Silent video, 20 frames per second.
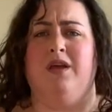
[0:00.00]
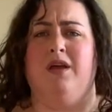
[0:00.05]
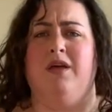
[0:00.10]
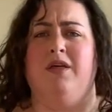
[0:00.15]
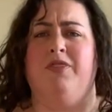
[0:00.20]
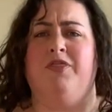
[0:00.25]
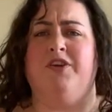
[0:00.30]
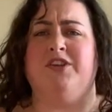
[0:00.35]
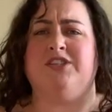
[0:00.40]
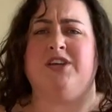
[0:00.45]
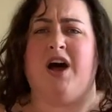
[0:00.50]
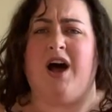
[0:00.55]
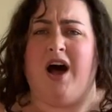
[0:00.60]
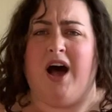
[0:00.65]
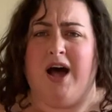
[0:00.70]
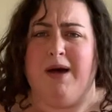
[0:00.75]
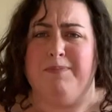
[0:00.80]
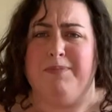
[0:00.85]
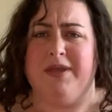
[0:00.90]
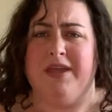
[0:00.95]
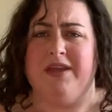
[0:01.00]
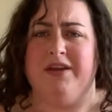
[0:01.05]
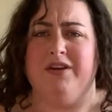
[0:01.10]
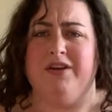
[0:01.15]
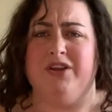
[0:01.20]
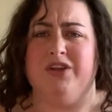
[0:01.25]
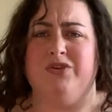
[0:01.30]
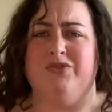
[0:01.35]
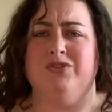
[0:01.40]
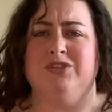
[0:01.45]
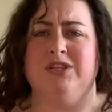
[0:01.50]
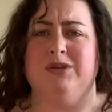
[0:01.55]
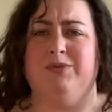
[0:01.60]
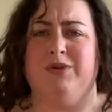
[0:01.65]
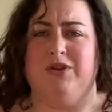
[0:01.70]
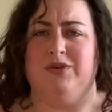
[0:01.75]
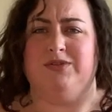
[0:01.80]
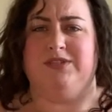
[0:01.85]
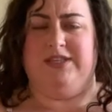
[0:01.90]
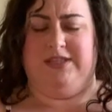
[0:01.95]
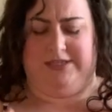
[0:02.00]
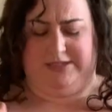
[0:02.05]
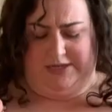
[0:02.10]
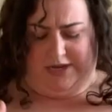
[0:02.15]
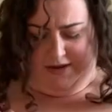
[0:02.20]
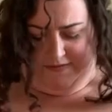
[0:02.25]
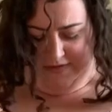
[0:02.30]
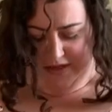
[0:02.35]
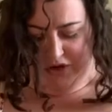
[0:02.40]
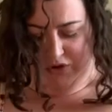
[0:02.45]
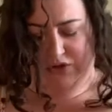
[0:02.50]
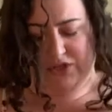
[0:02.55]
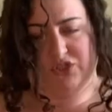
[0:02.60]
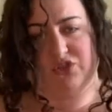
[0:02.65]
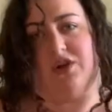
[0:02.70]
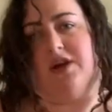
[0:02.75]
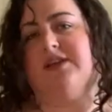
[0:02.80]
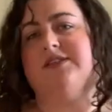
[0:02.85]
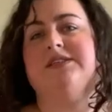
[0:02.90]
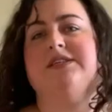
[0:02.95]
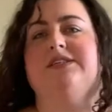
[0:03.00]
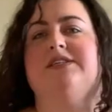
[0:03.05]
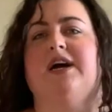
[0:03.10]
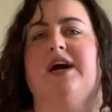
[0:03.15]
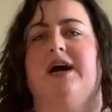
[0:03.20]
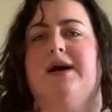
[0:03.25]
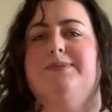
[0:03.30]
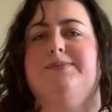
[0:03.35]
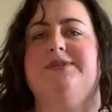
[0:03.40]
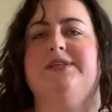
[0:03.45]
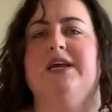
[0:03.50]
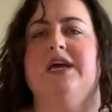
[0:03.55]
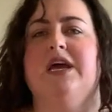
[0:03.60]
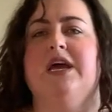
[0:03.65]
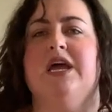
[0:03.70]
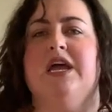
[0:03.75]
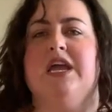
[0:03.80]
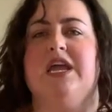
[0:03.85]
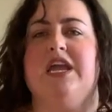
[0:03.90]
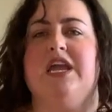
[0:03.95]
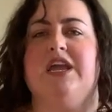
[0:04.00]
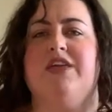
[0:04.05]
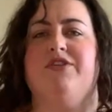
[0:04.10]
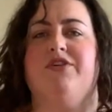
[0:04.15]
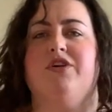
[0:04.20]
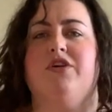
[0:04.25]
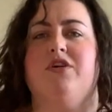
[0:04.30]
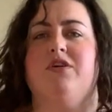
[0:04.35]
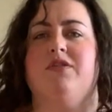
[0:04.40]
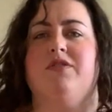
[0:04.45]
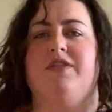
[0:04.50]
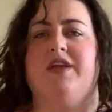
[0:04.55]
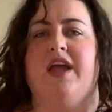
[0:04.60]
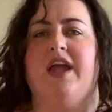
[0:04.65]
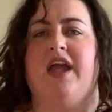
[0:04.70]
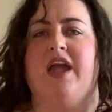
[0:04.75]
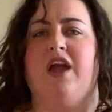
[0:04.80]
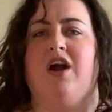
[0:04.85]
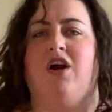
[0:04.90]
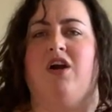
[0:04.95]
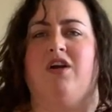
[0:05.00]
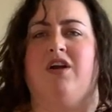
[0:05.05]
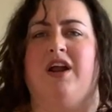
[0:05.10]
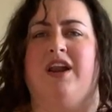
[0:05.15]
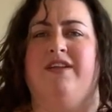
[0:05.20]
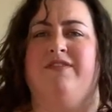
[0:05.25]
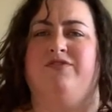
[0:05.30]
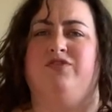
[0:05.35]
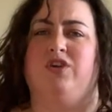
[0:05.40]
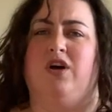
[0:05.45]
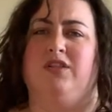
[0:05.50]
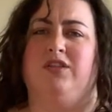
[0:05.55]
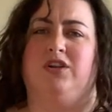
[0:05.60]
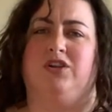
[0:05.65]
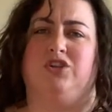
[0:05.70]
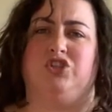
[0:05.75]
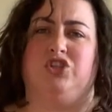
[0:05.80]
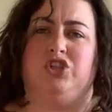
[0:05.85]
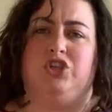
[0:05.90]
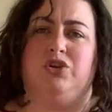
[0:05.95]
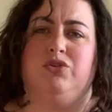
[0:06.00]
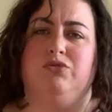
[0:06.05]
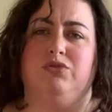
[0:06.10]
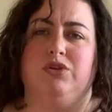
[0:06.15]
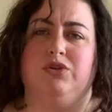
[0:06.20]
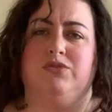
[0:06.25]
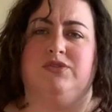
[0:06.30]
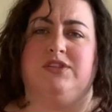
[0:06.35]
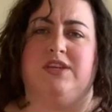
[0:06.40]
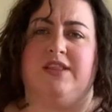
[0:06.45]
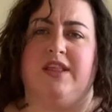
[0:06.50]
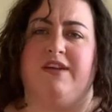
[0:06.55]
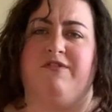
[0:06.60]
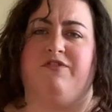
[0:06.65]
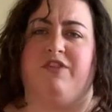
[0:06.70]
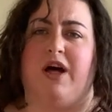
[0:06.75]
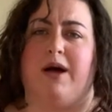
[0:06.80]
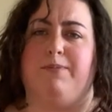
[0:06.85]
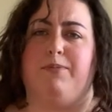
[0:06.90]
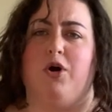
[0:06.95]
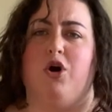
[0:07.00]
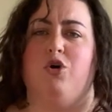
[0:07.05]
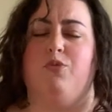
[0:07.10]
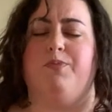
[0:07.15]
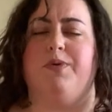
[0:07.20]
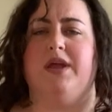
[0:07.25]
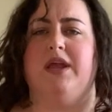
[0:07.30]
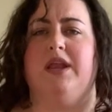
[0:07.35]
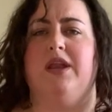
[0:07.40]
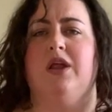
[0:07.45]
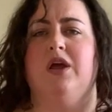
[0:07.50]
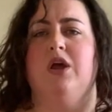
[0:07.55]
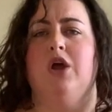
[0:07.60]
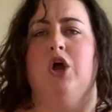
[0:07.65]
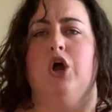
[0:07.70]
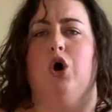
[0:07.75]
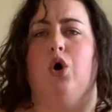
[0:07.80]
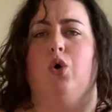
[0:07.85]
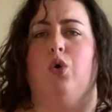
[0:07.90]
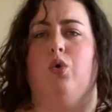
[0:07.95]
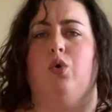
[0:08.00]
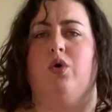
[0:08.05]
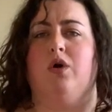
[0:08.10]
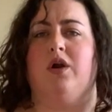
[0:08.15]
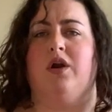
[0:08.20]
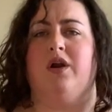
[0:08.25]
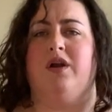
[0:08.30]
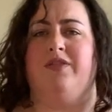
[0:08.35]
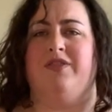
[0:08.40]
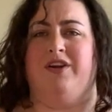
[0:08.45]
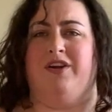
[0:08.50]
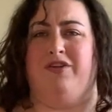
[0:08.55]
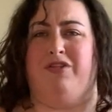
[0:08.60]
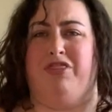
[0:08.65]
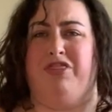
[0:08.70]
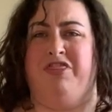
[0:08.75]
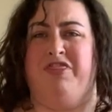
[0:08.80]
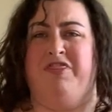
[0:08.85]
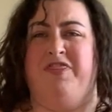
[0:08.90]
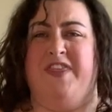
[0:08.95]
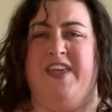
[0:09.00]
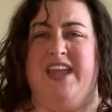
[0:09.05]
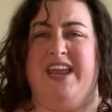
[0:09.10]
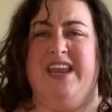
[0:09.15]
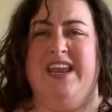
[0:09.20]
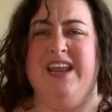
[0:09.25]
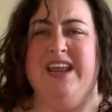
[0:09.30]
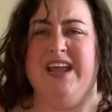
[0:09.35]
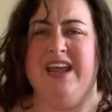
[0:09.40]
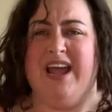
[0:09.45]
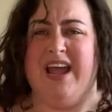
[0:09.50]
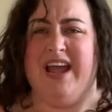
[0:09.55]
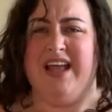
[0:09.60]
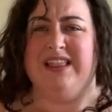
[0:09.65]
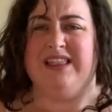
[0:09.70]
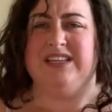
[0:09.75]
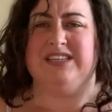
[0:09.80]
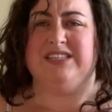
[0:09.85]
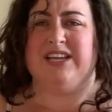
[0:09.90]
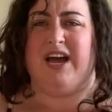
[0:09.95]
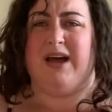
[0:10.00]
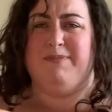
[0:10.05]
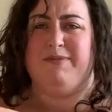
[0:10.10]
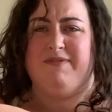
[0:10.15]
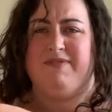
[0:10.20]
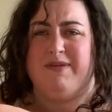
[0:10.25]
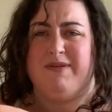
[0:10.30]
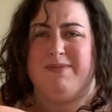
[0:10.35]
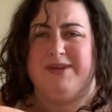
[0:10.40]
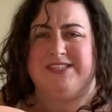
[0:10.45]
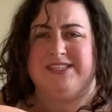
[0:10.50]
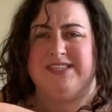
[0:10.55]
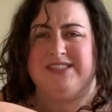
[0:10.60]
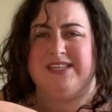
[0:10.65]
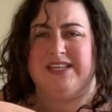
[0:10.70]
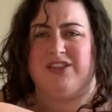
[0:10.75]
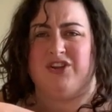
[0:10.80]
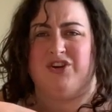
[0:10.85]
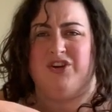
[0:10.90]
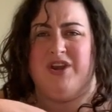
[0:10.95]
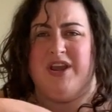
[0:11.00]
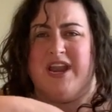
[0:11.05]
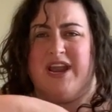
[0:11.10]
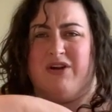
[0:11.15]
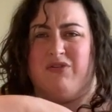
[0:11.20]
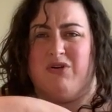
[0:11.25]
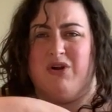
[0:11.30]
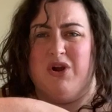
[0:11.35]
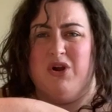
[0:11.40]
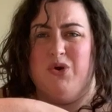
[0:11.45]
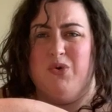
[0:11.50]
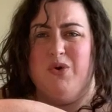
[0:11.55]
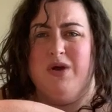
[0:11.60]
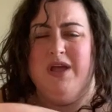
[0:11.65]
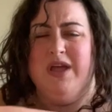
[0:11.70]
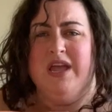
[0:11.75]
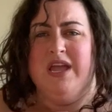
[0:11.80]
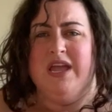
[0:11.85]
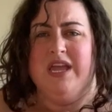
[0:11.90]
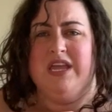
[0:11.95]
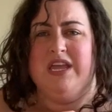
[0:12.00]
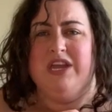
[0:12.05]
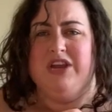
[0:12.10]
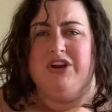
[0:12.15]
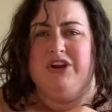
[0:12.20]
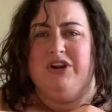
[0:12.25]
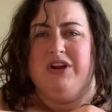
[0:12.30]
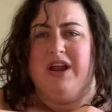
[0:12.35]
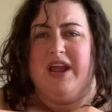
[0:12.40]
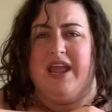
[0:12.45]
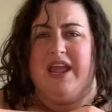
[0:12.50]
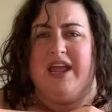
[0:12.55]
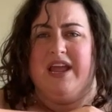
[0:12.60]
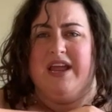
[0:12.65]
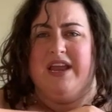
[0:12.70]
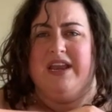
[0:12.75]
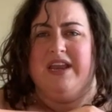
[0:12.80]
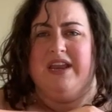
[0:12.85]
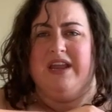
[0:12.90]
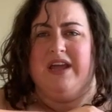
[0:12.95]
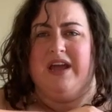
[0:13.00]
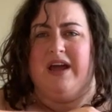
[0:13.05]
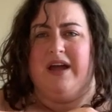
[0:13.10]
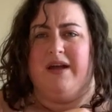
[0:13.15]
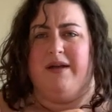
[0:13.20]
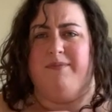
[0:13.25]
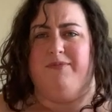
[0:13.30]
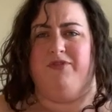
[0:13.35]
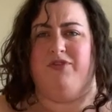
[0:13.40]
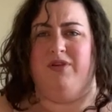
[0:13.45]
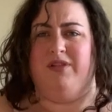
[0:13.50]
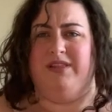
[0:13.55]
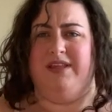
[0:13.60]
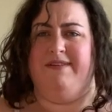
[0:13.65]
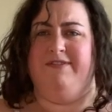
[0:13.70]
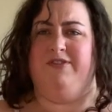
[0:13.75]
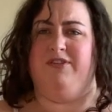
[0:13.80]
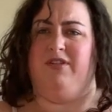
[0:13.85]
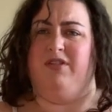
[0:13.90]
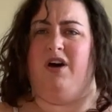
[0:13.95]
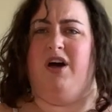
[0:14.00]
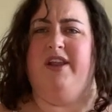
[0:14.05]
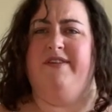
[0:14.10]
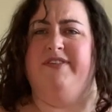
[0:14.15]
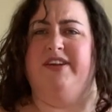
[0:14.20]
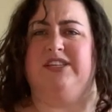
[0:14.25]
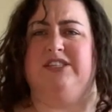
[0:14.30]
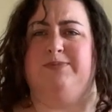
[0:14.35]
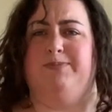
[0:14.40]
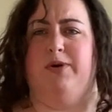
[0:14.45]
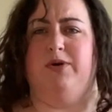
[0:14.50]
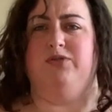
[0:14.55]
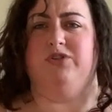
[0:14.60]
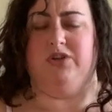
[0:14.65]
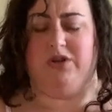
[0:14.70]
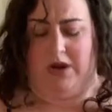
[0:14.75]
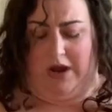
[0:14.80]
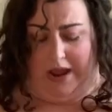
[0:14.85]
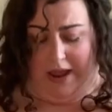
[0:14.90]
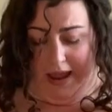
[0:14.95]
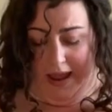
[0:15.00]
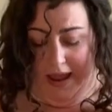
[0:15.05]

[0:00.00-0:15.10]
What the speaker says: the top here, usually when you see these kind of like crisscrossy tops, either they are kind of a little too loose and they flop open, or they're thin at the top, if that makes sense, like they're narrow here. And so it leaves a lot of exposure.